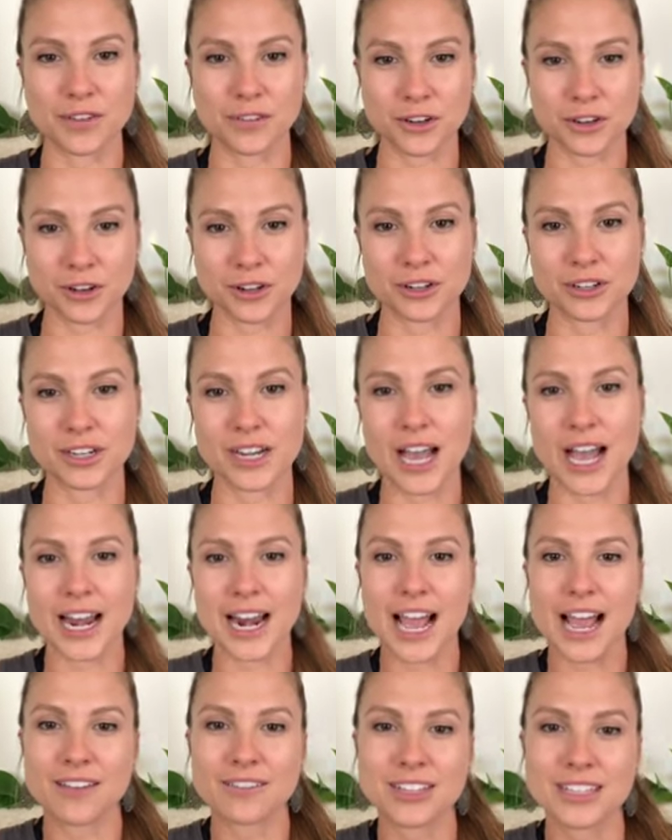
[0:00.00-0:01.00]
if you're
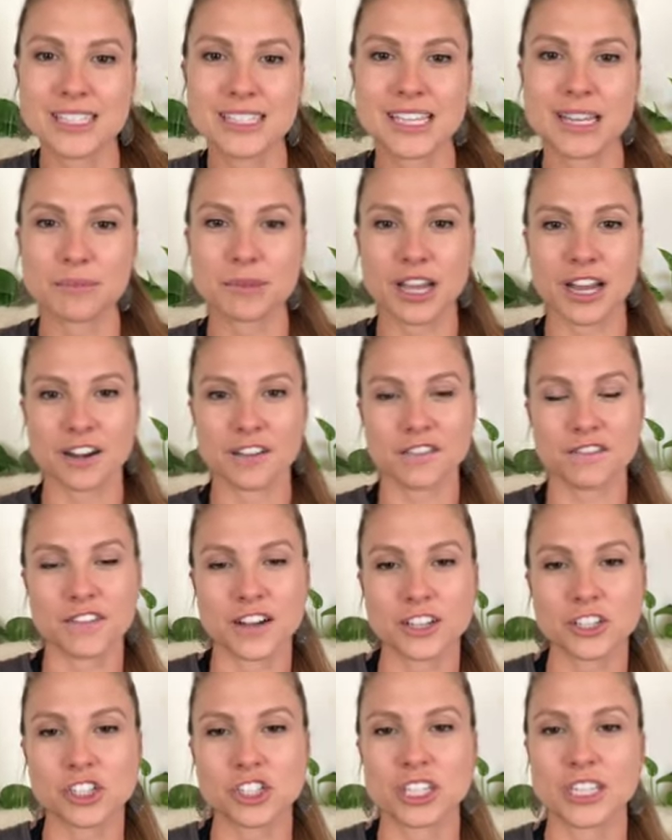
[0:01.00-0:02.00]
not having the same kind of
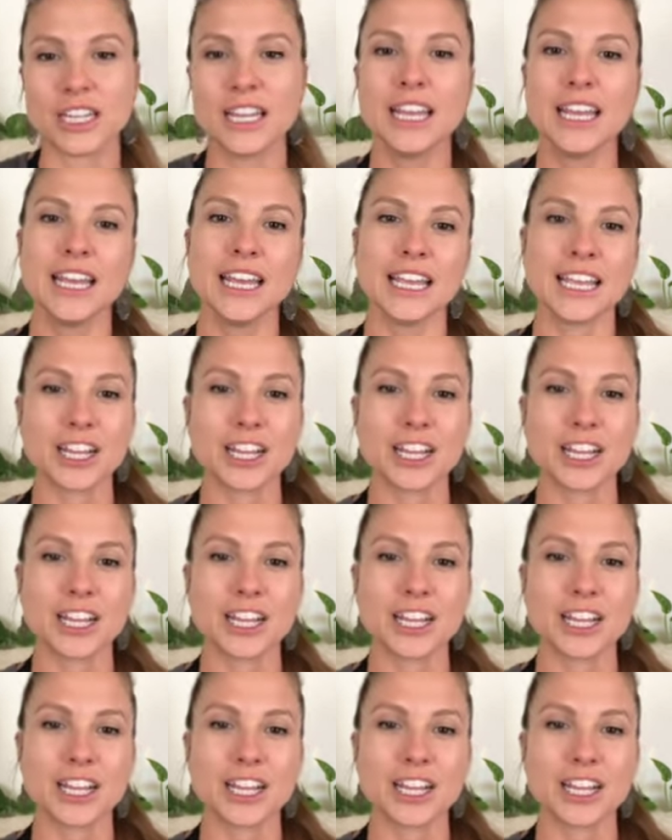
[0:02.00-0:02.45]
function